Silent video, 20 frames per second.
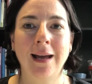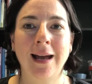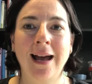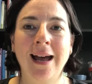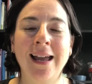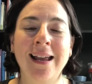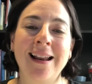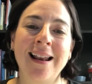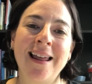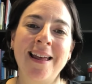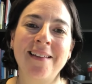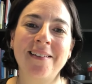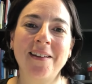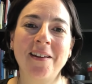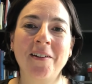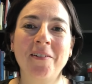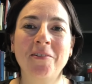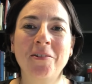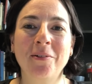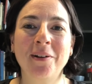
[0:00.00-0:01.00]
Hi class
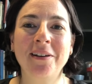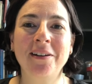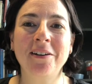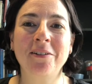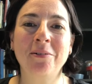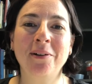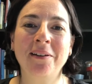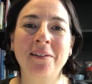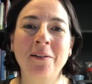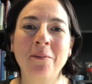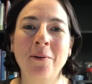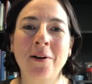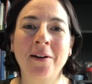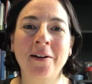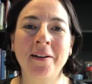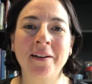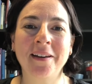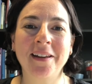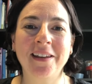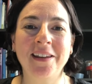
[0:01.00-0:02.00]
of
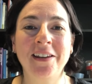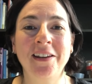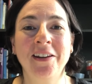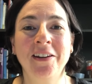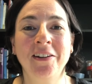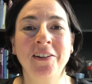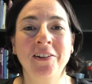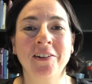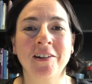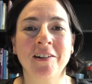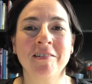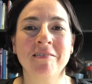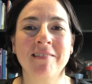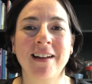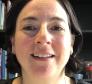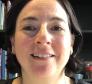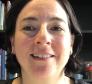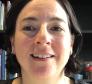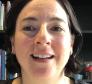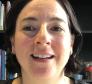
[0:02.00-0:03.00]
2021, huge
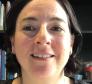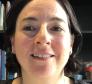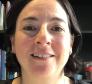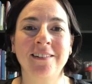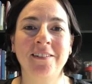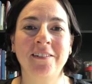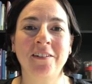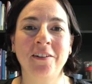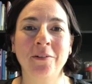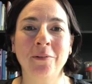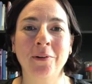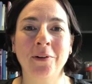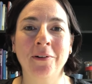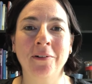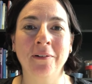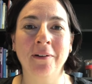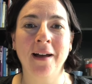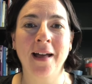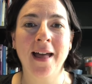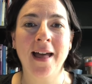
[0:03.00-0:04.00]
congratulations to you
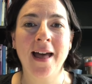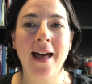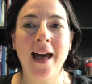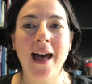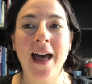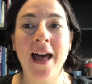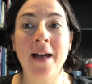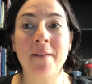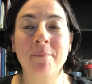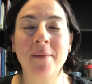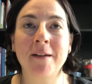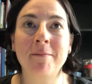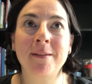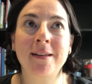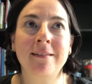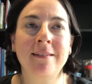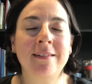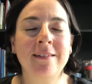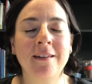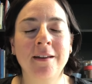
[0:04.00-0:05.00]
all. Um, I've
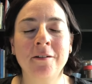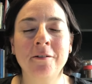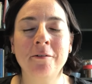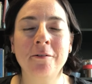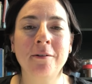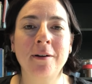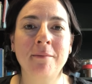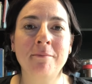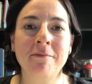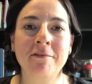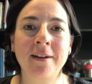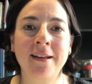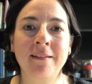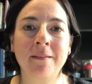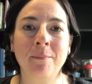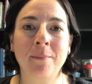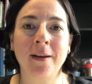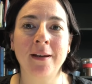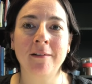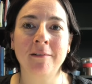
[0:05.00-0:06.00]
been so
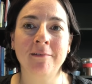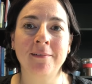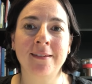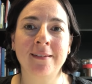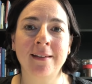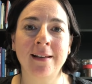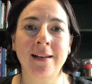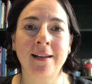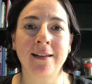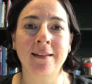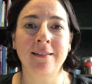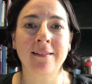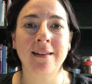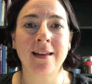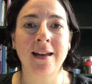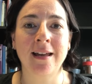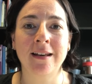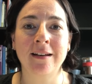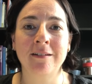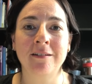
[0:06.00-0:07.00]
impressed by your resilience
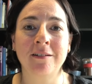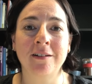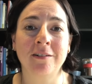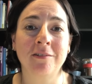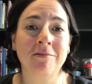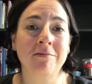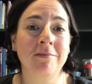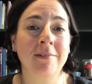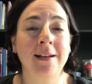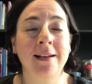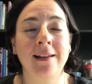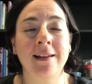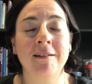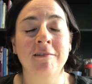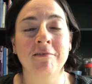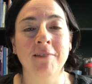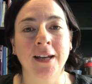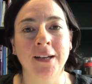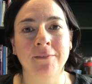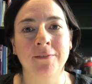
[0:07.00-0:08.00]
and just really
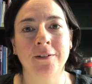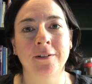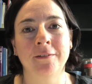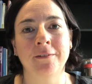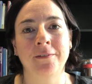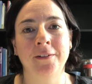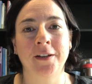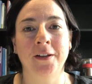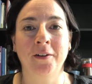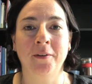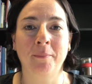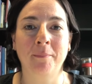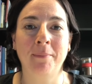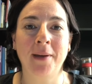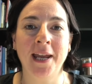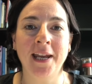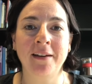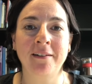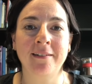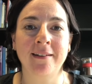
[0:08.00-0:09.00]
grateful for your
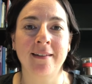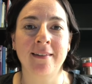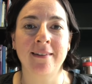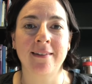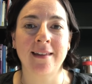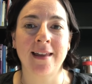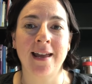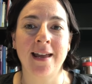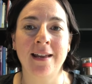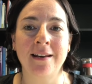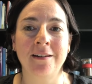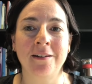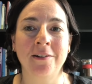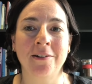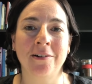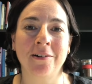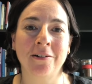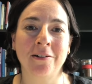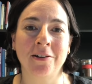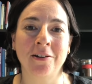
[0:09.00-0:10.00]
patience and
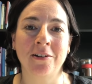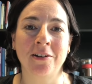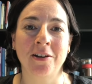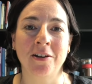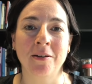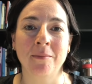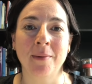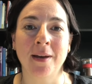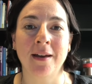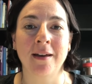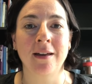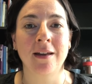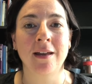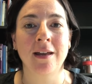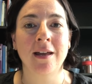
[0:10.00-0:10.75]
your good humour.